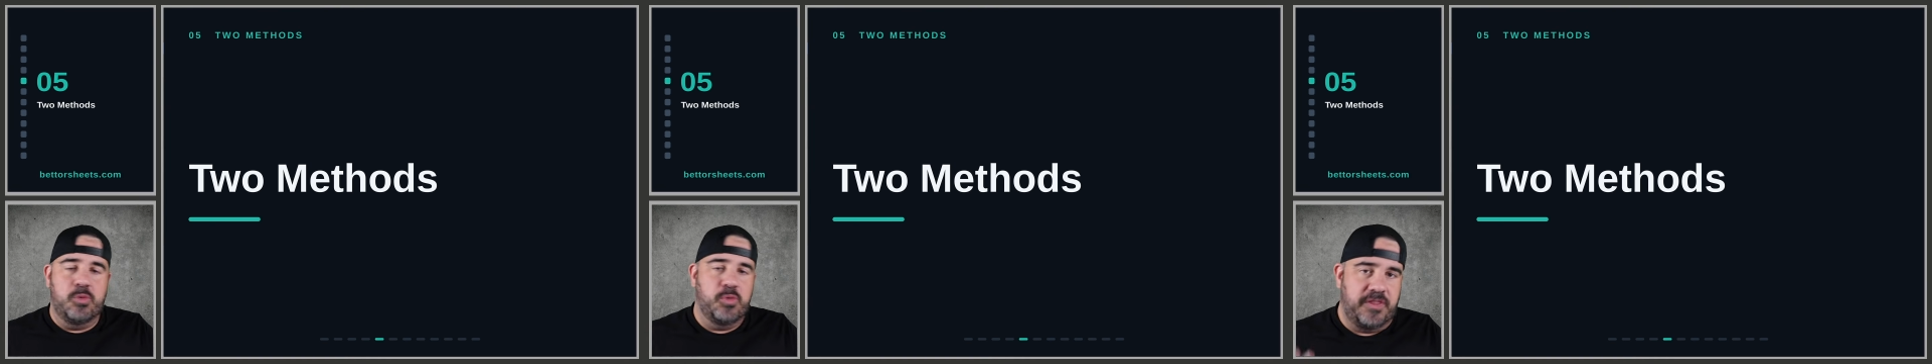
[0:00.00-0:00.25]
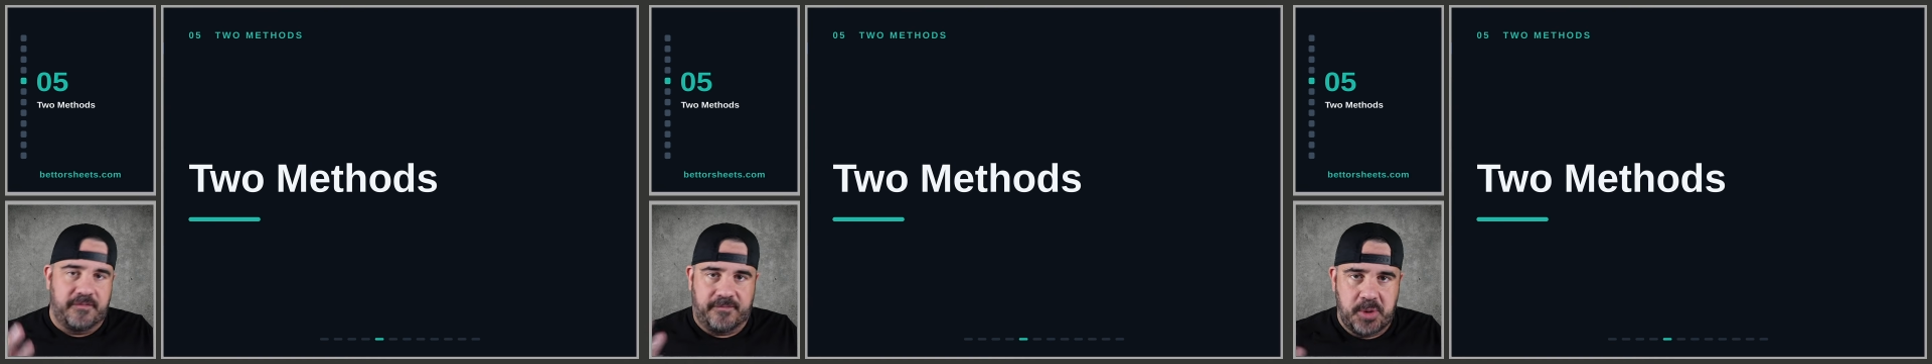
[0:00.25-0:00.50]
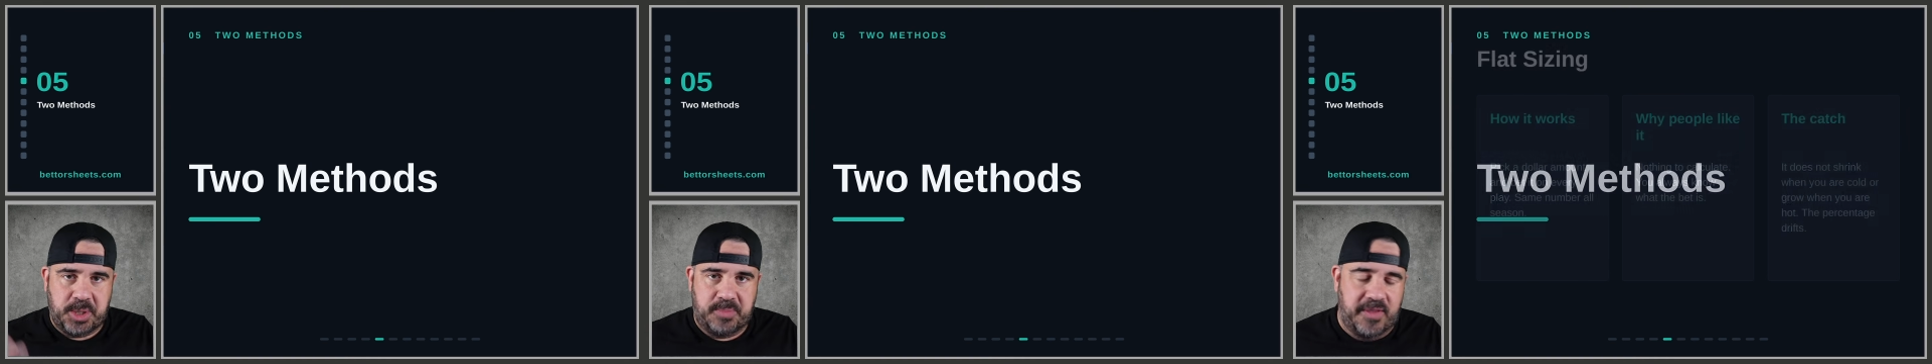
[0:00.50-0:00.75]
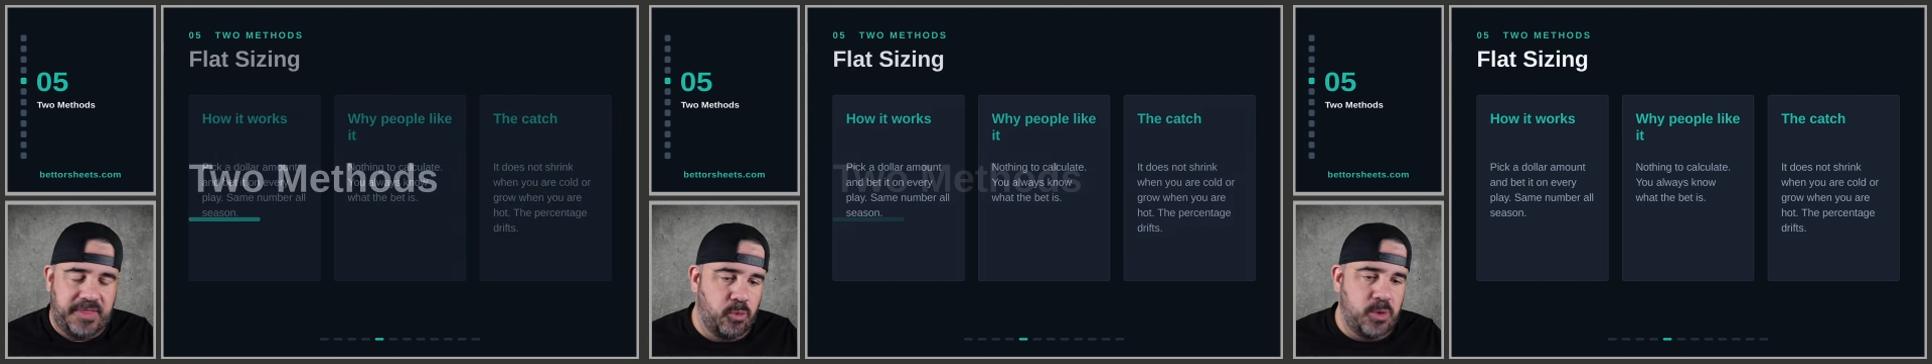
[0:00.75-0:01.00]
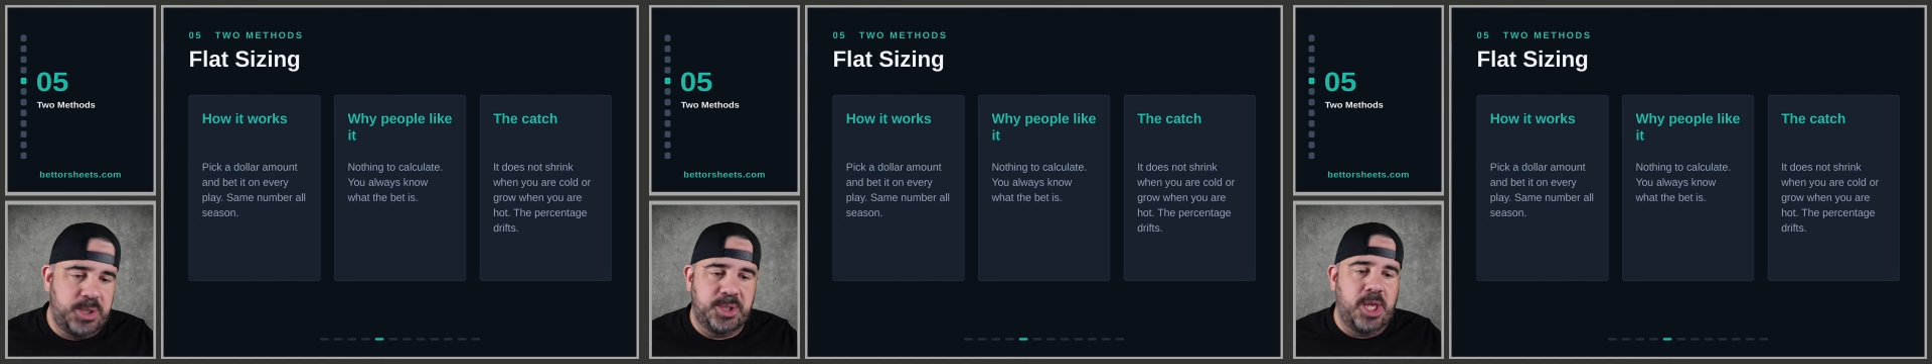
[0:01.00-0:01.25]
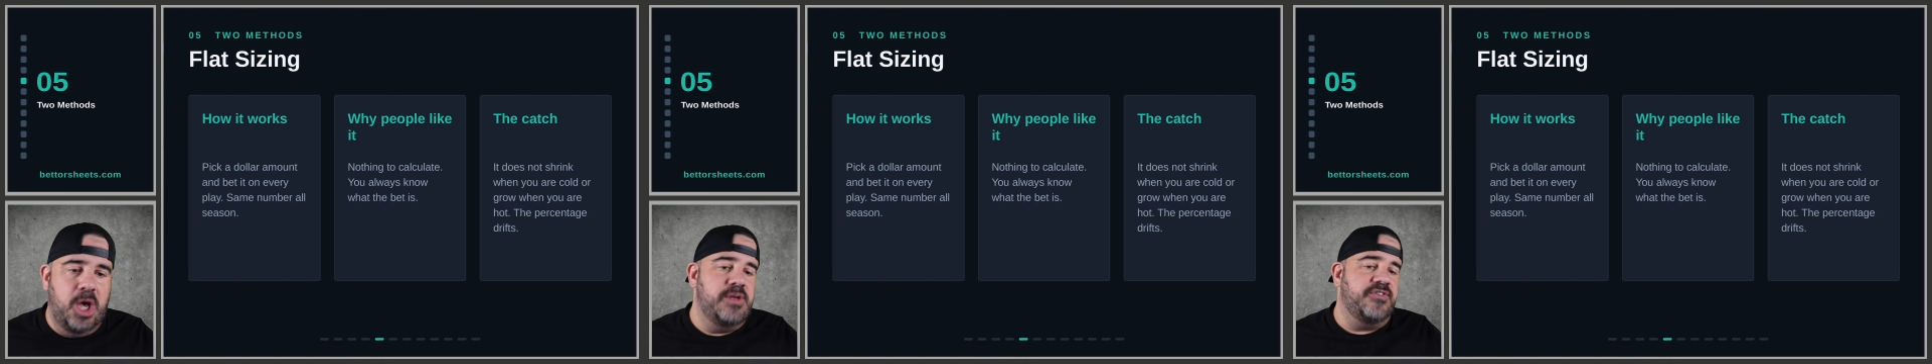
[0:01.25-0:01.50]
with the first method, which is
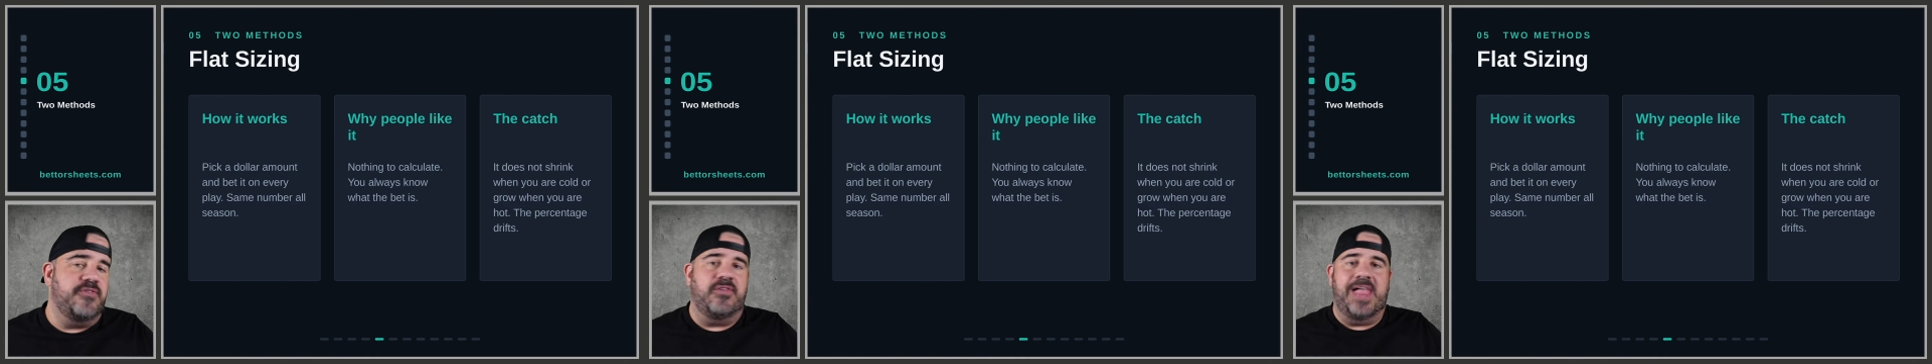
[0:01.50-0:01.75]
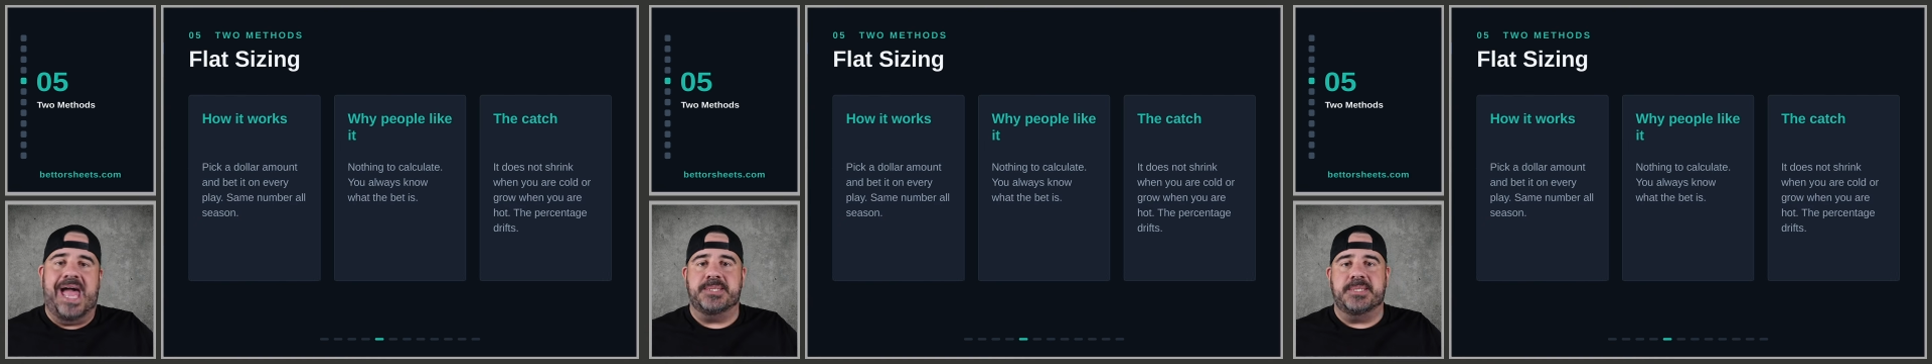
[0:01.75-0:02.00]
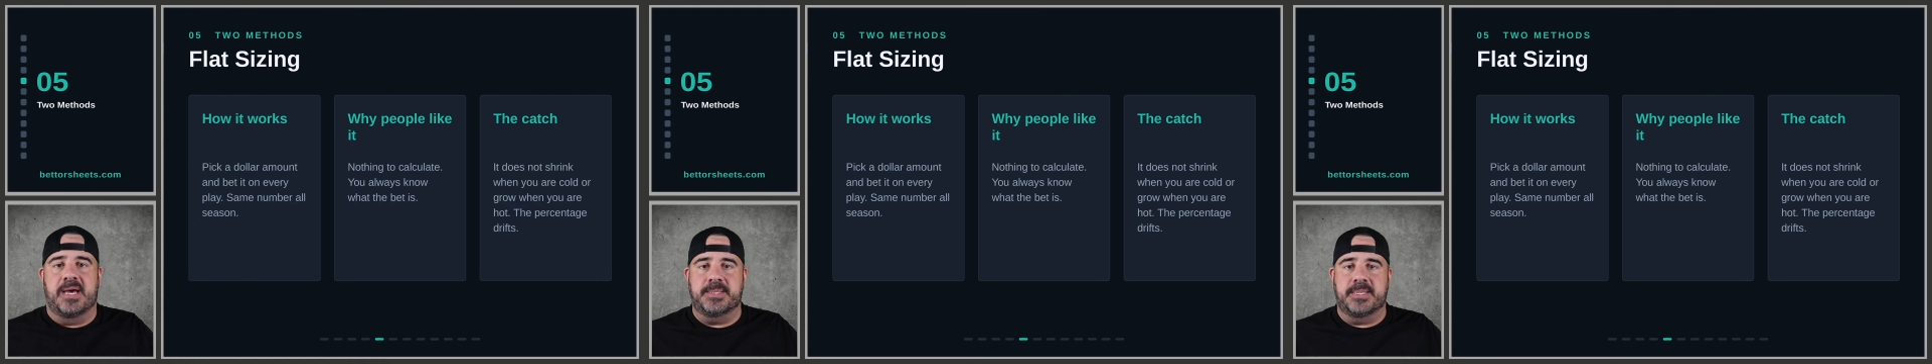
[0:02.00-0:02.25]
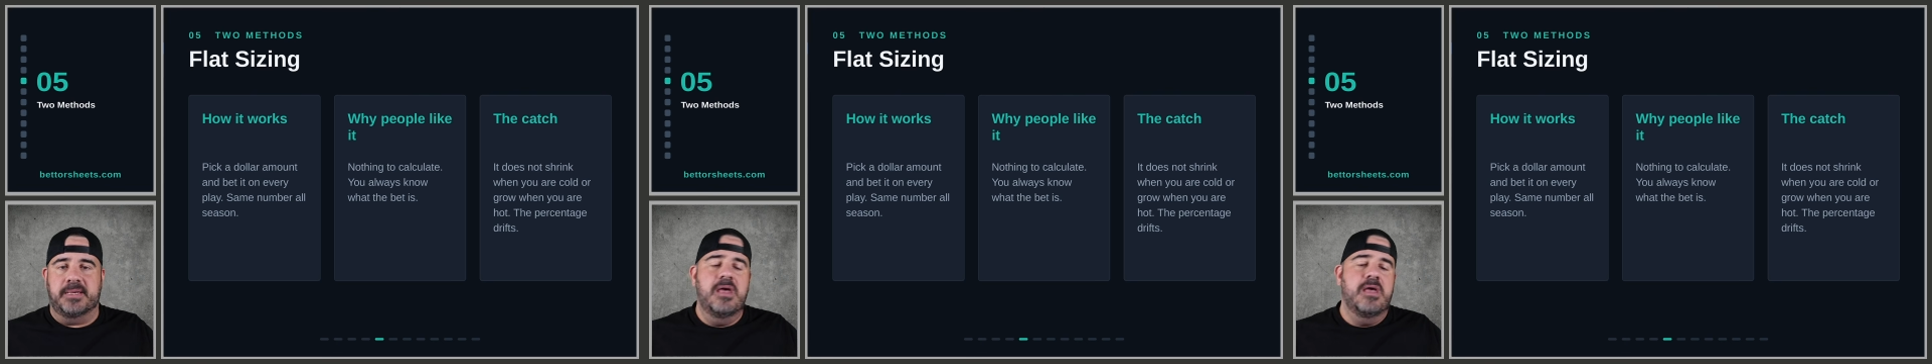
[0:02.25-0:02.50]
known as flat sizing.